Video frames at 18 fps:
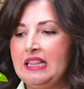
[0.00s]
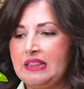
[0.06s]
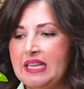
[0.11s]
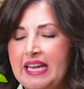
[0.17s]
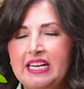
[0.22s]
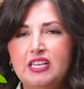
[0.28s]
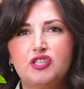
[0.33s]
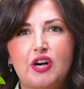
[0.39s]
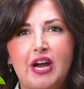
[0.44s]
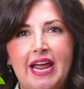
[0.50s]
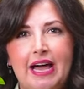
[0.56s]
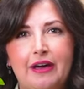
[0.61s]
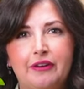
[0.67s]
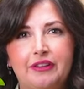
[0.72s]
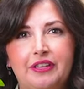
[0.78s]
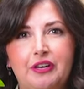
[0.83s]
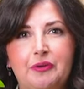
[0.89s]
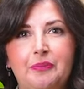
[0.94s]
Let it dry
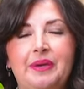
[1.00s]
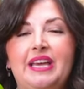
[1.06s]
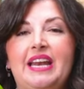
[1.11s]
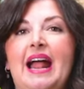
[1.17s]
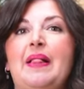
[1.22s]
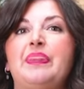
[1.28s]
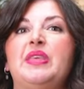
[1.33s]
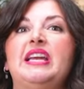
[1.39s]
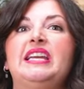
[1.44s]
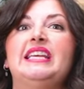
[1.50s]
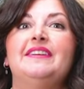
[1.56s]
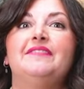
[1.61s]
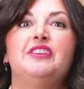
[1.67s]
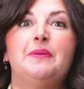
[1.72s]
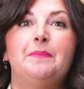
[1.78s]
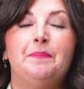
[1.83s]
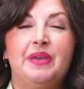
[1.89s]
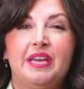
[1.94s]
out a little bit and then
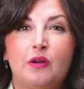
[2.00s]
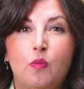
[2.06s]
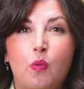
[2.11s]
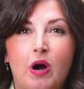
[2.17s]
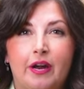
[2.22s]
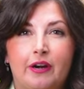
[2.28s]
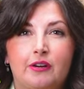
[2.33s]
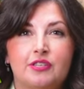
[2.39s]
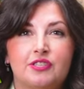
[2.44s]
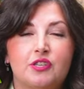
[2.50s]
give it a big water.